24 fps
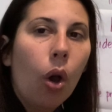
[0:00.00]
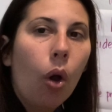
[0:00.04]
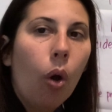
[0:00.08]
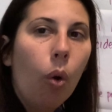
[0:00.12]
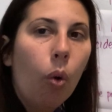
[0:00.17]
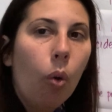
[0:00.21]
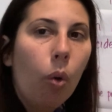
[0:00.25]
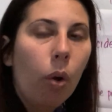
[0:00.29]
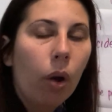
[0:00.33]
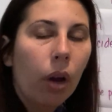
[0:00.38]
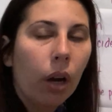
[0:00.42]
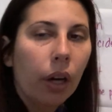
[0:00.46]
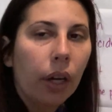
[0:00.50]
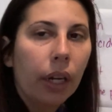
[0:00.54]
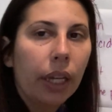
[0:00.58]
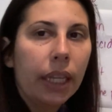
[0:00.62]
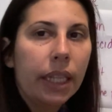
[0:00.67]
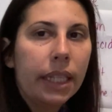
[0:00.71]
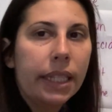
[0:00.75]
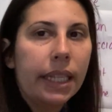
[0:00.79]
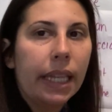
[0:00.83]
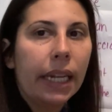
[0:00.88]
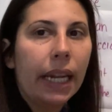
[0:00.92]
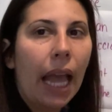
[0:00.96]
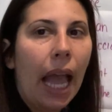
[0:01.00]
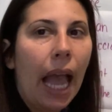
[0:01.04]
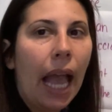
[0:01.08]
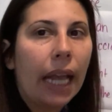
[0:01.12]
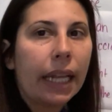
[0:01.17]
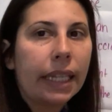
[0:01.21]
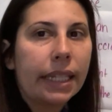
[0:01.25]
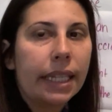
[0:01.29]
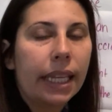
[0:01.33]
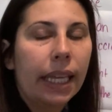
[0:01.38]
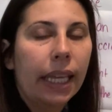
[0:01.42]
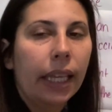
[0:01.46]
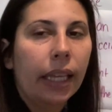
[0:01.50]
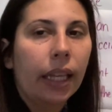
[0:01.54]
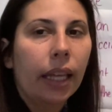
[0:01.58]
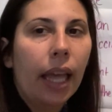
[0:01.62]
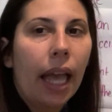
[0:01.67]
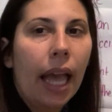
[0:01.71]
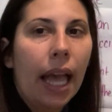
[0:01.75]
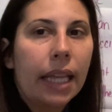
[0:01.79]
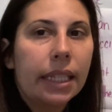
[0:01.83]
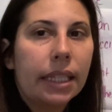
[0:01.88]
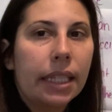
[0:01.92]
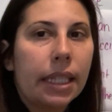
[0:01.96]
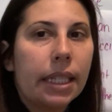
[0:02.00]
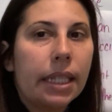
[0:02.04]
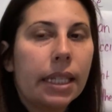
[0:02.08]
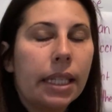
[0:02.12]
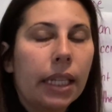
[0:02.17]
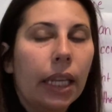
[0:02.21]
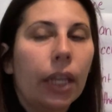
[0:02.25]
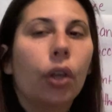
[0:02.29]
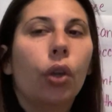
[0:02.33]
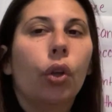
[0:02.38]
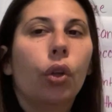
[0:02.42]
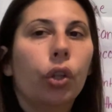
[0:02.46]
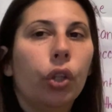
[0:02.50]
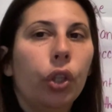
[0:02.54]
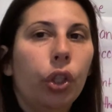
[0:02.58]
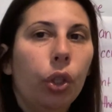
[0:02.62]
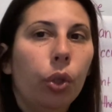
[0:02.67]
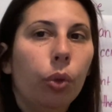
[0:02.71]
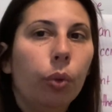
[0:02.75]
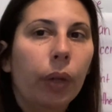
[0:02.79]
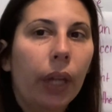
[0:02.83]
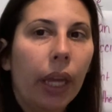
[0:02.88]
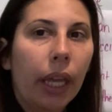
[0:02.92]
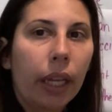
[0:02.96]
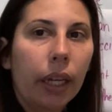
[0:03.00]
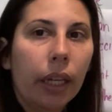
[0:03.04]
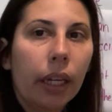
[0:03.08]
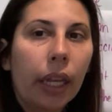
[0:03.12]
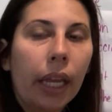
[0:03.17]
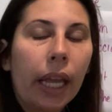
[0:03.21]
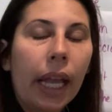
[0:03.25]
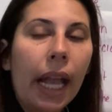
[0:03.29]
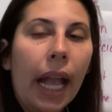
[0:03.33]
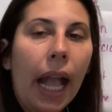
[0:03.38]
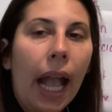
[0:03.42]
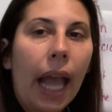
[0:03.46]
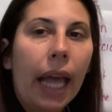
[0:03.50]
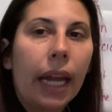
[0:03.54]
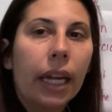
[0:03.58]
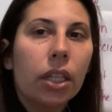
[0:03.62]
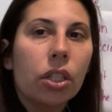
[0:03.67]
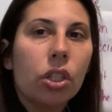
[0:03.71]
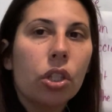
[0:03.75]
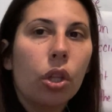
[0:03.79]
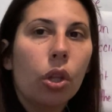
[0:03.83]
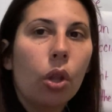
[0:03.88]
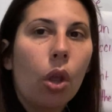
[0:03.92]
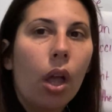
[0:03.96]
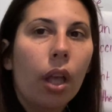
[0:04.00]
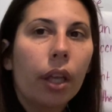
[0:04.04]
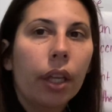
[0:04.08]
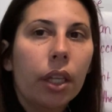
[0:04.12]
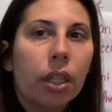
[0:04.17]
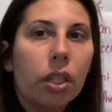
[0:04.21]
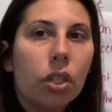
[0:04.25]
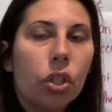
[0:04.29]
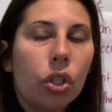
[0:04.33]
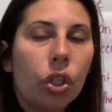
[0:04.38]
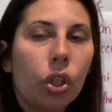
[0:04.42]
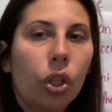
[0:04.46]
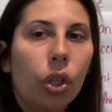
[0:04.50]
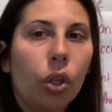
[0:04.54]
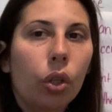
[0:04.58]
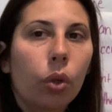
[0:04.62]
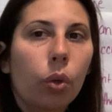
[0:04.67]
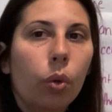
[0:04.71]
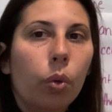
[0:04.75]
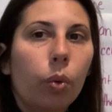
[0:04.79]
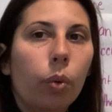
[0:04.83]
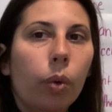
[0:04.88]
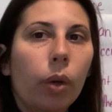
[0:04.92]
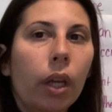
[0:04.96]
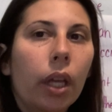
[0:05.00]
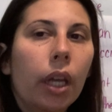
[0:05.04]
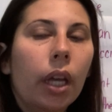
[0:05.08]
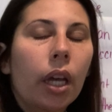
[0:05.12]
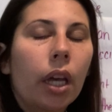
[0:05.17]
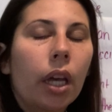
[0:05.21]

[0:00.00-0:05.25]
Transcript: Or is it acting as a single unit? And as long as you